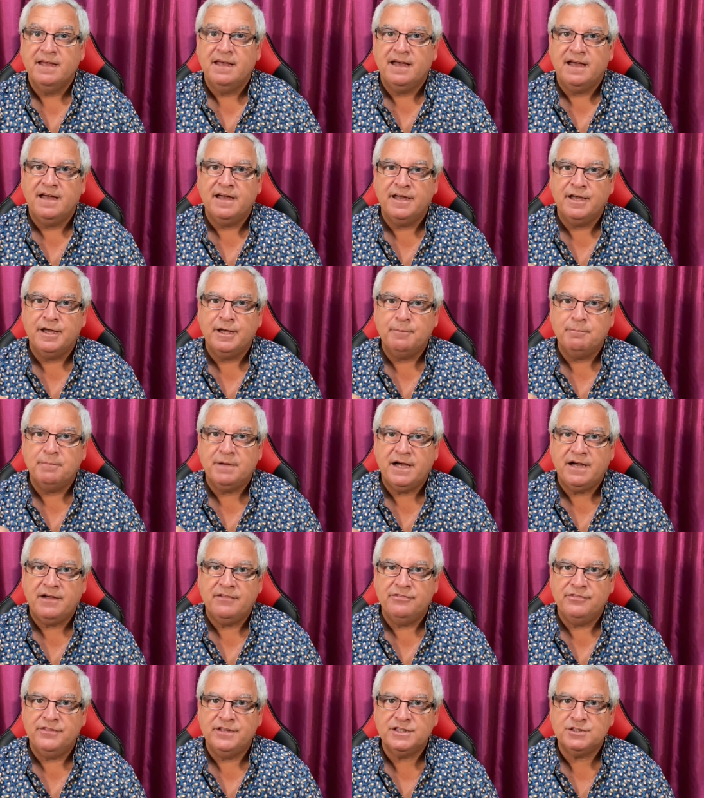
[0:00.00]

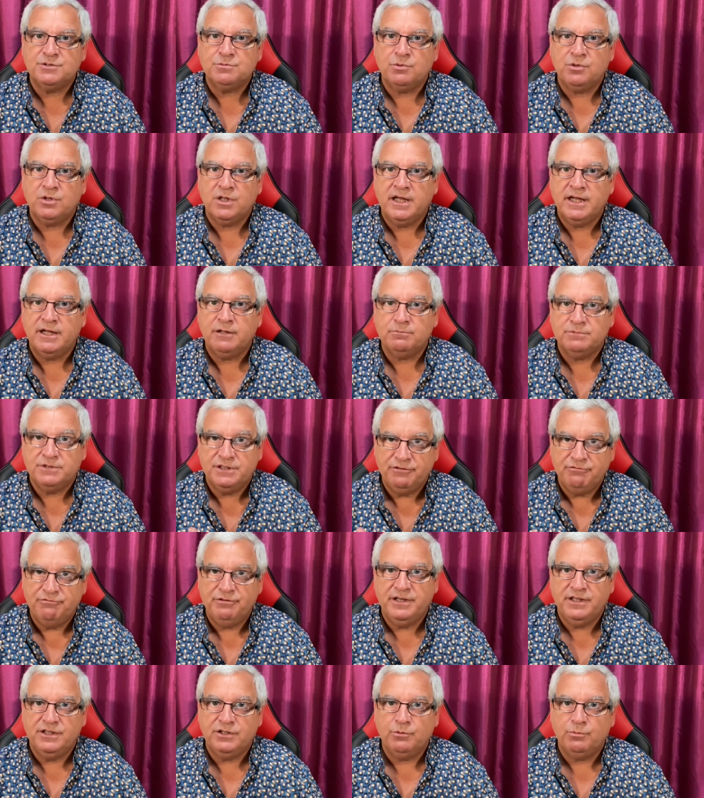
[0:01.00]
and this will help
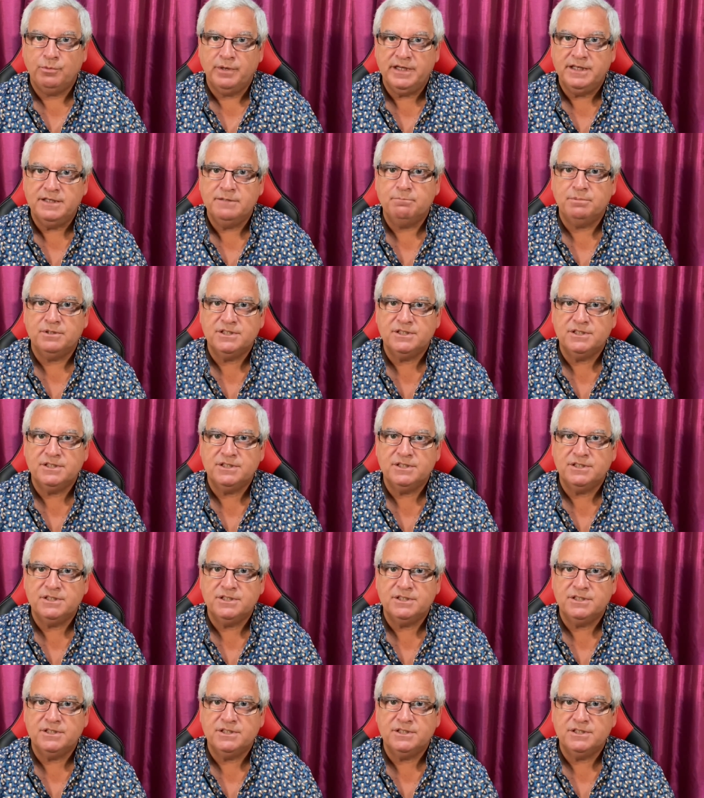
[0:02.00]
defeat the wind.